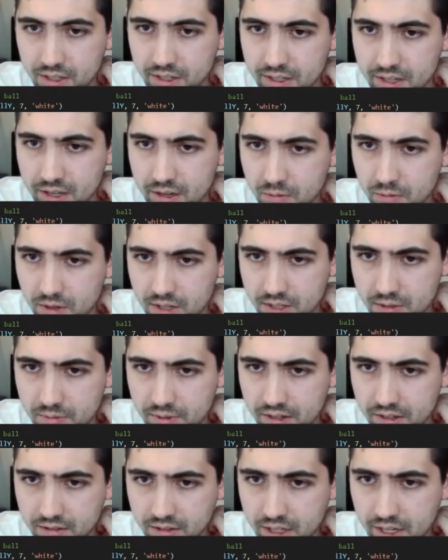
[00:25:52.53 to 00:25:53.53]
he wants me
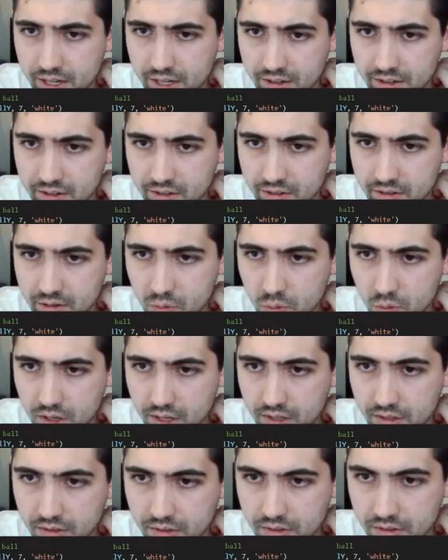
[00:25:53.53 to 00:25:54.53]
to write
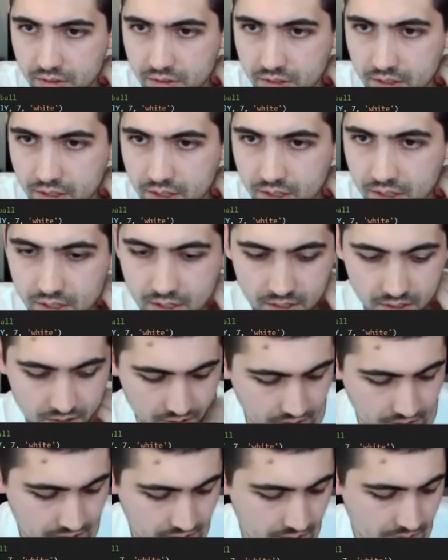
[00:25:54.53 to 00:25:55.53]
twice. So
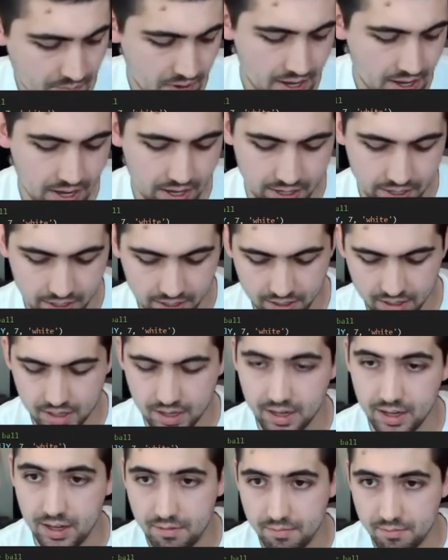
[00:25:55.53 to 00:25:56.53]
let's get back.
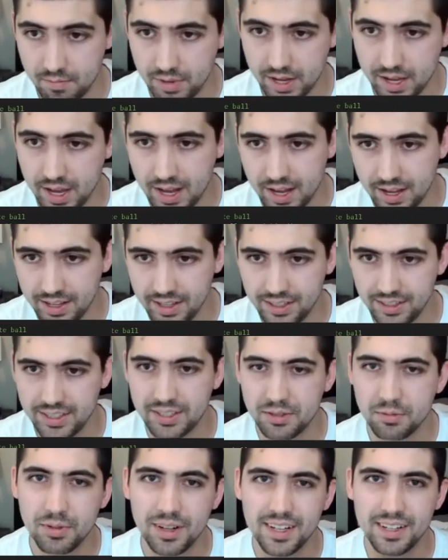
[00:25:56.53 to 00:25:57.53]
But yeah, at
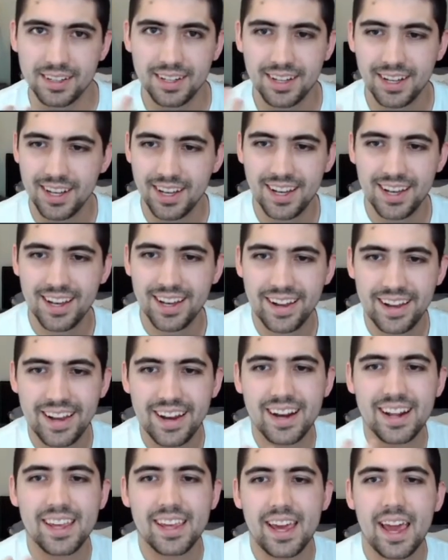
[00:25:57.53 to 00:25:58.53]
least when in
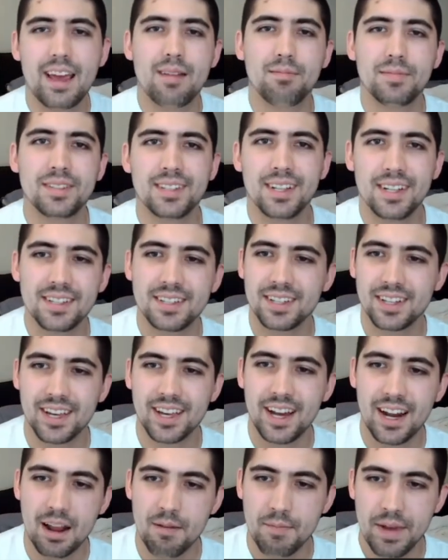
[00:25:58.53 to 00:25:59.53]
a game sense, it
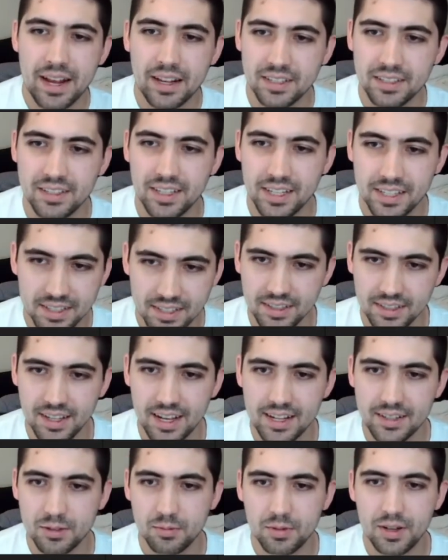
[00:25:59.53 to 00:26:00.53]
kind of makes sense, and
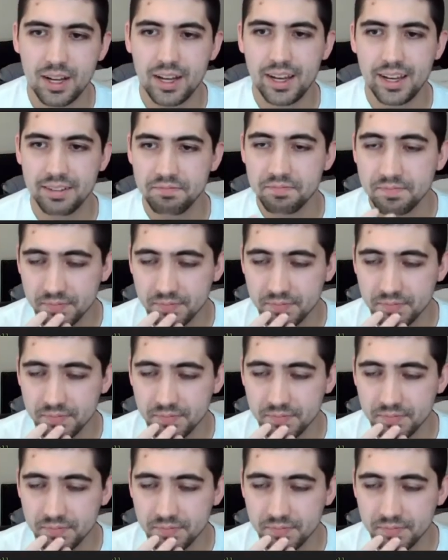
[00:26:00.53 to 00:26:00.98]
that's why